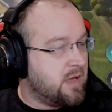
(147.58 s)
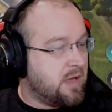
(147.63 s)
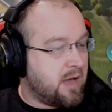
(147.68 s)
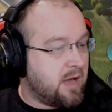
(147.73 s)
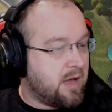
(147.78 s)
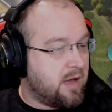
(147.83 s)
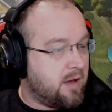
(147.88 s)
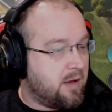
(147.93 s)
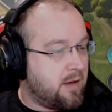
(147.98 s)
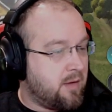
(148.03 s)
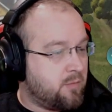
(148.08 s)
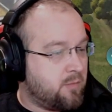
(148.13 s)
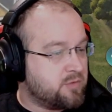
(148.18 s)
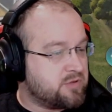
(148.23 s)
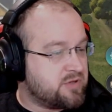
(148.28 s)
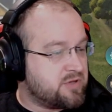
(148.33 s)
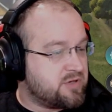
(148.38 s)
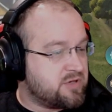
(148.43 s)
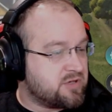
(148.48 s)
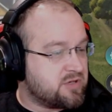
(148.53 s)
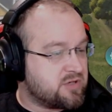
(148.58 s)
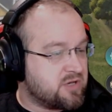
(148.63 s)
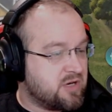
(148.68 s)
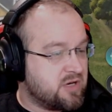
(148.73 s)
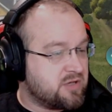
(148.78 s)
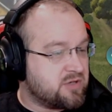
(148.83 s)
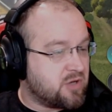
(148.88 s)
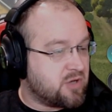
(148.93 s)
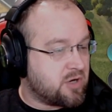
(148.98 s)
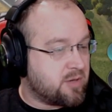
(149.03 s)
I was just going
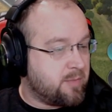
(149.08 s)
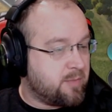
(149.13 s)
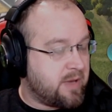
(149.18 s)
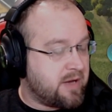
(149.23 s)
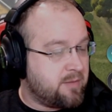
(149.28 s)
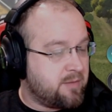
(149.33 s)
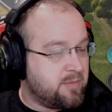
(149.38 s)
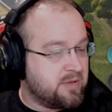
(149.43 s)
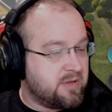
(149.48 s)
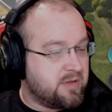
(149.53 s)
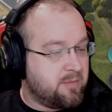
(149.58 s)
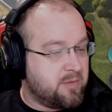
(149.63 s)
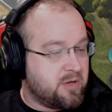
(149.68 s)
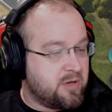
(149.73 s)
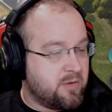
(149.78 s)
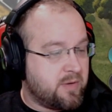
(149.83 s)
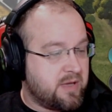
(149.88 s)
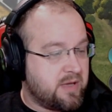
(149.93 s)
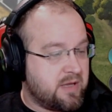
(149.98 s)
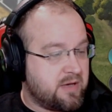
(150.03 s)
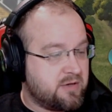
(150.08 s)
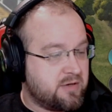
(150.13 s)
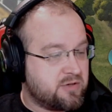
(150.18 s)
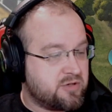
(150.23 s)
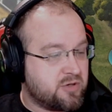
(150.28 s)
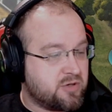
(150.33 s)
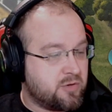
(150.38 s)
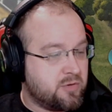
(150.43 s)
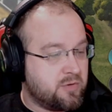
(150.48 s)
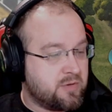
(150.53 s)
to talk about it, but let me go ahead and
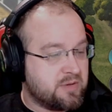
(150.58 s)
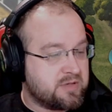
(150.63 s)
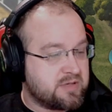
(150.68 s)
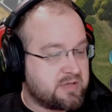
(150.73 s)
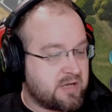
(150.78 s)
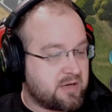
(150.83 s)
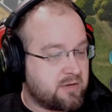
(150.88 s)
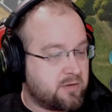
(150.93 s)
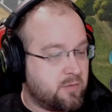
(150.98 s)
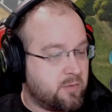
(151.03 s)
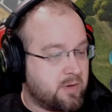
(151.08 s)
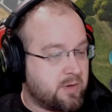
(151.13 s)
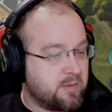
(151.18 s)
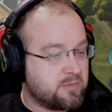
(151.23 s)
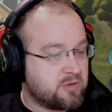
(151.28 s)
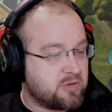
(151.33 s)
show you exactly what I'm